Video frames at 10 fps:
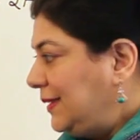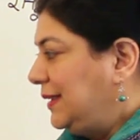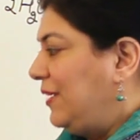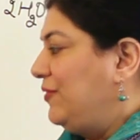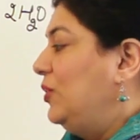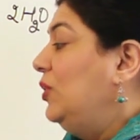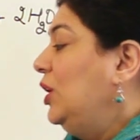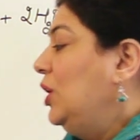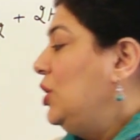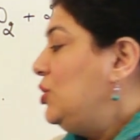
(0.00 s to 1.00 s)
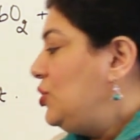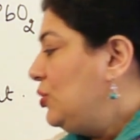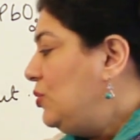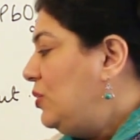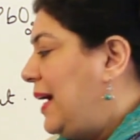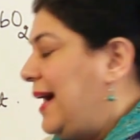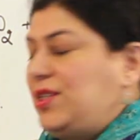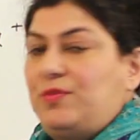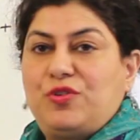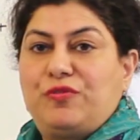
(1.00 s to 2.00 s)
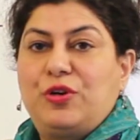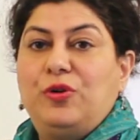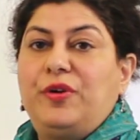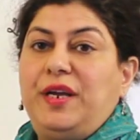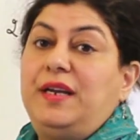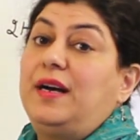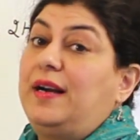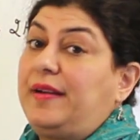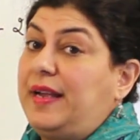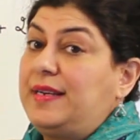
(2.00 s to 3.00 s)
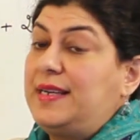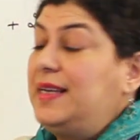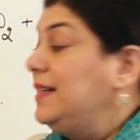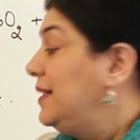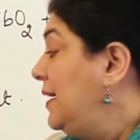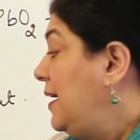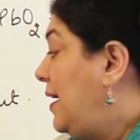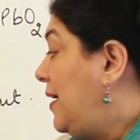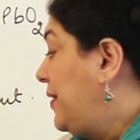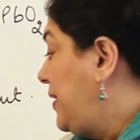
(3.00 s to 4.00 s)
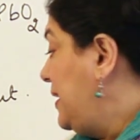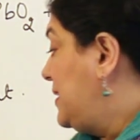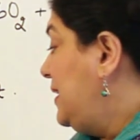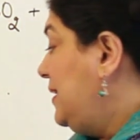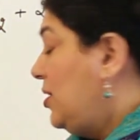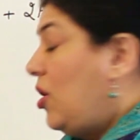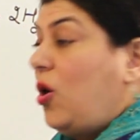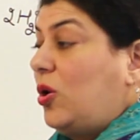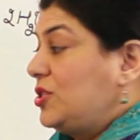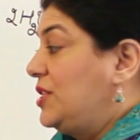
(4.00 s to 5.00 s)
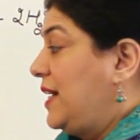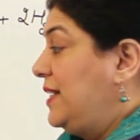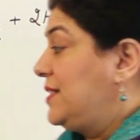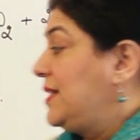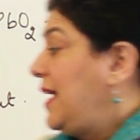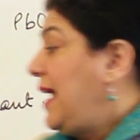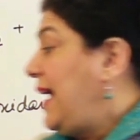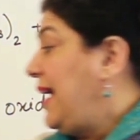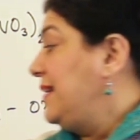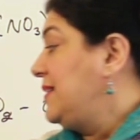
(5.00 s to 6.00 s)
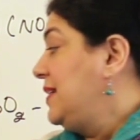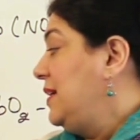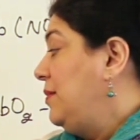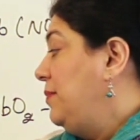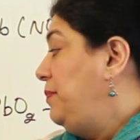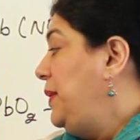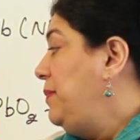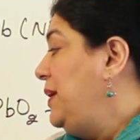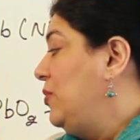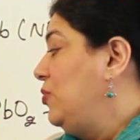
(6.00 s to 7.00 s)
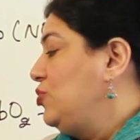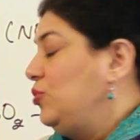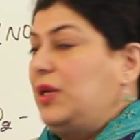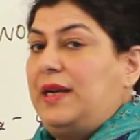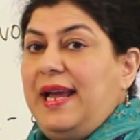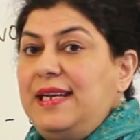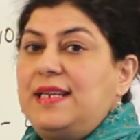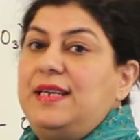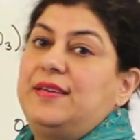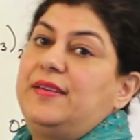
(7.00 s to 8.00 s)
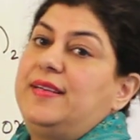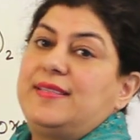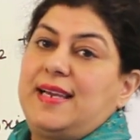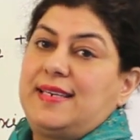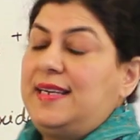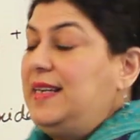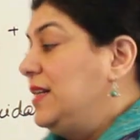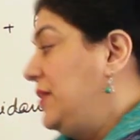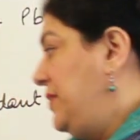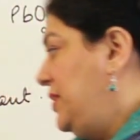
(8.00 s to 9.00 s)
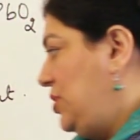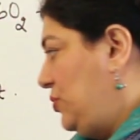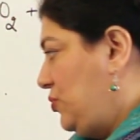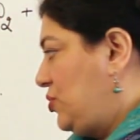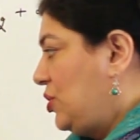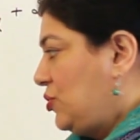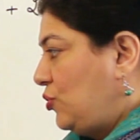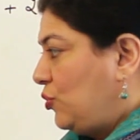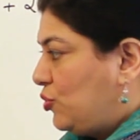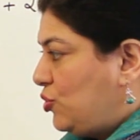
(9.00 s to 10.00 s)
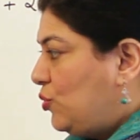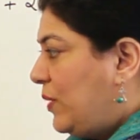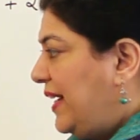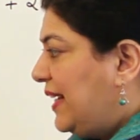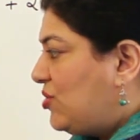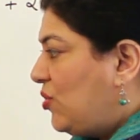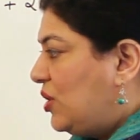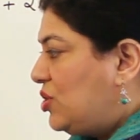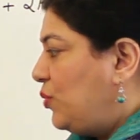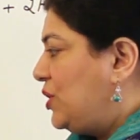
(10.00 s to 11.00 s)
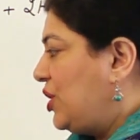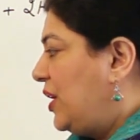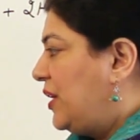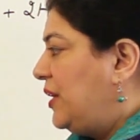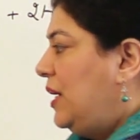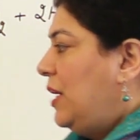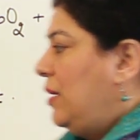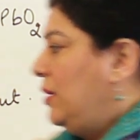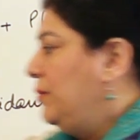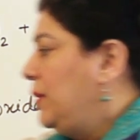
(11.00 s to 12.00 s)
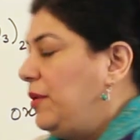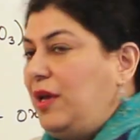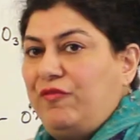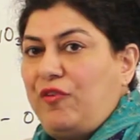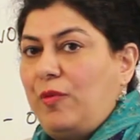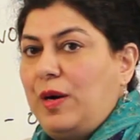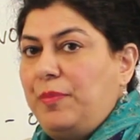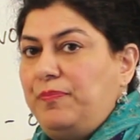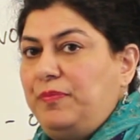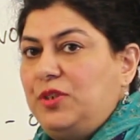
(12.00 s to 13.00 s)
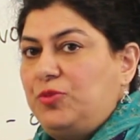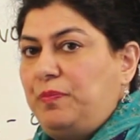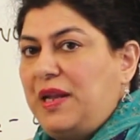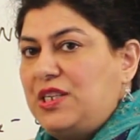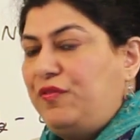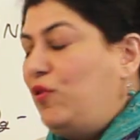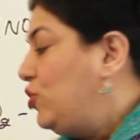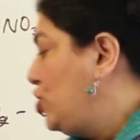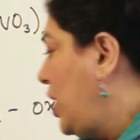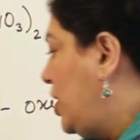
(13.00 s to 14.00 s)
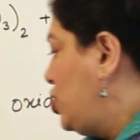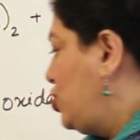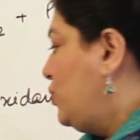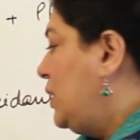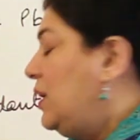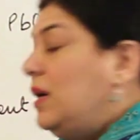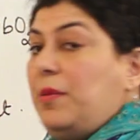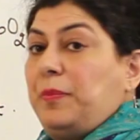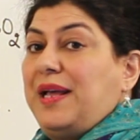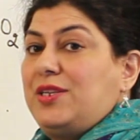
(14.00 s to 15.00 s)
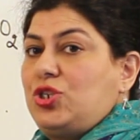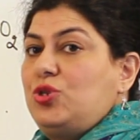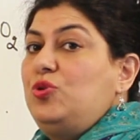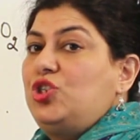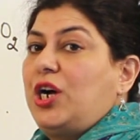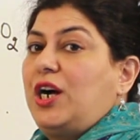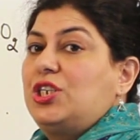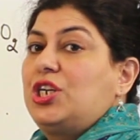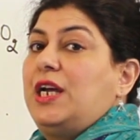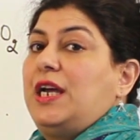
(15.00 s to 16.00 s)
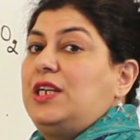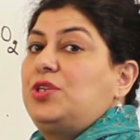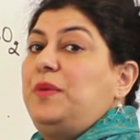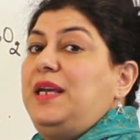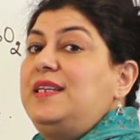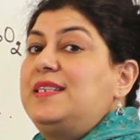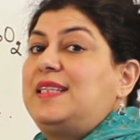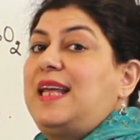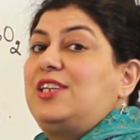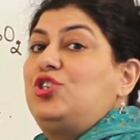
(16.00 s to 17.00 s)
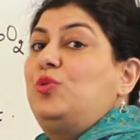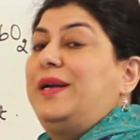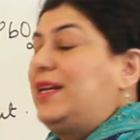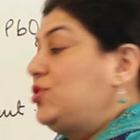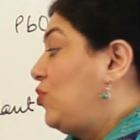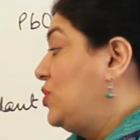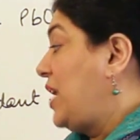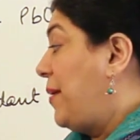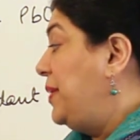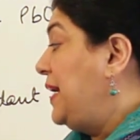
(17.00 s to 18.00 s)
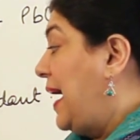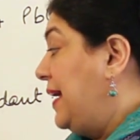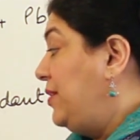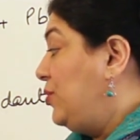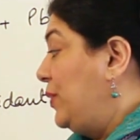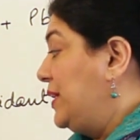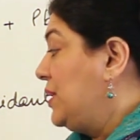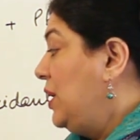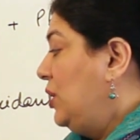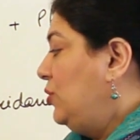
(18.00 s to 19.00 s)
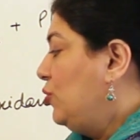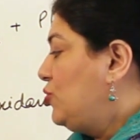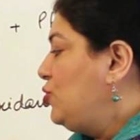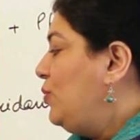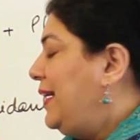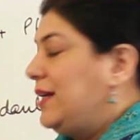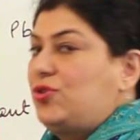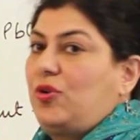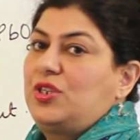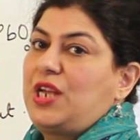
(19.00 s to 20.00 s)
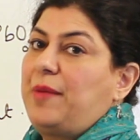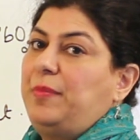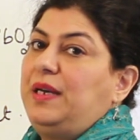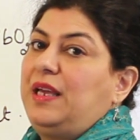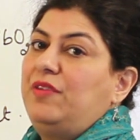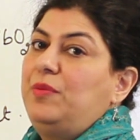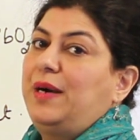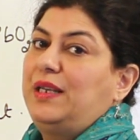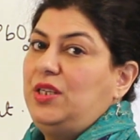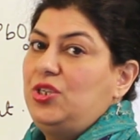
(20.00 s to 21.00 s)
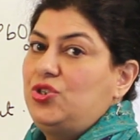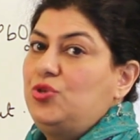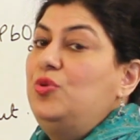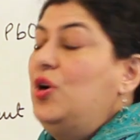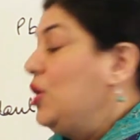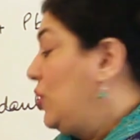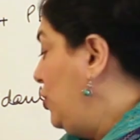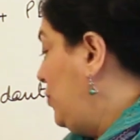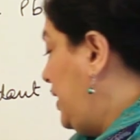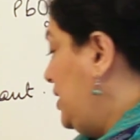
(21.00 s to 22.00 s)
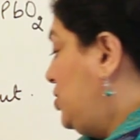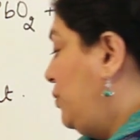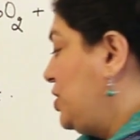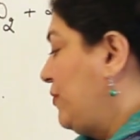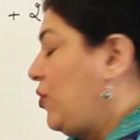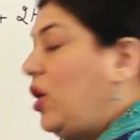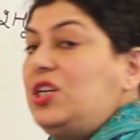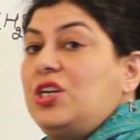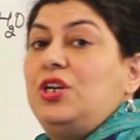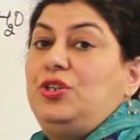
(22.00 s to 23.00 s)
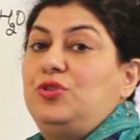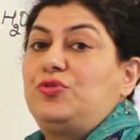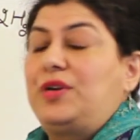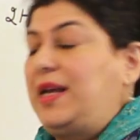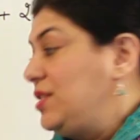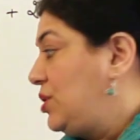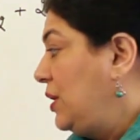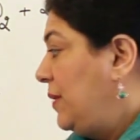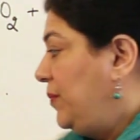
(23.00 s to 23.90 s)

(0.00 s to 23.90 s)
Therefore, two atoms of chlorine are getting are getting oxidized and PbO2 the lead here is getting reduced. So those two electrons which are uh, uh from a plus 4 charge to a plus 2 charge, it means that 2 electrons have been added to it. Those 2 electrons have been given by these 2 chlorines which have got neutralized.